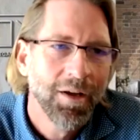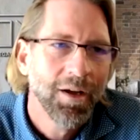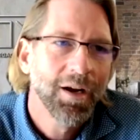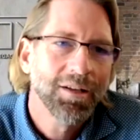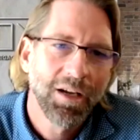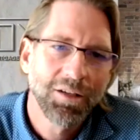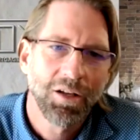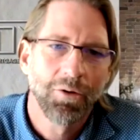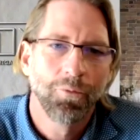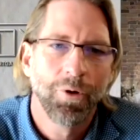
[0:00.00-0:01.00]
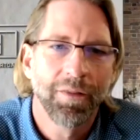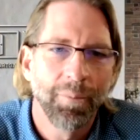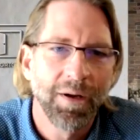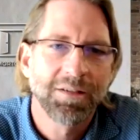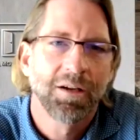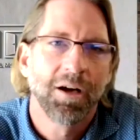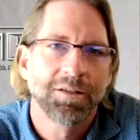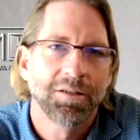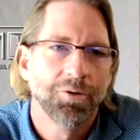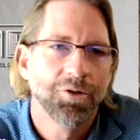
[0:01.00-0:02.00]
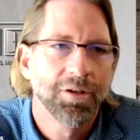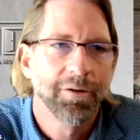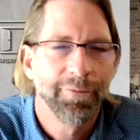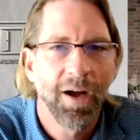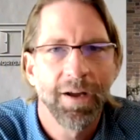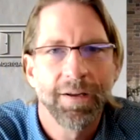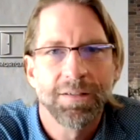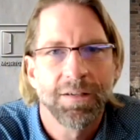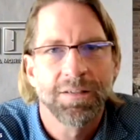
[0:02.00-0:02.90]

And essentially, what the Mexican Constitution defines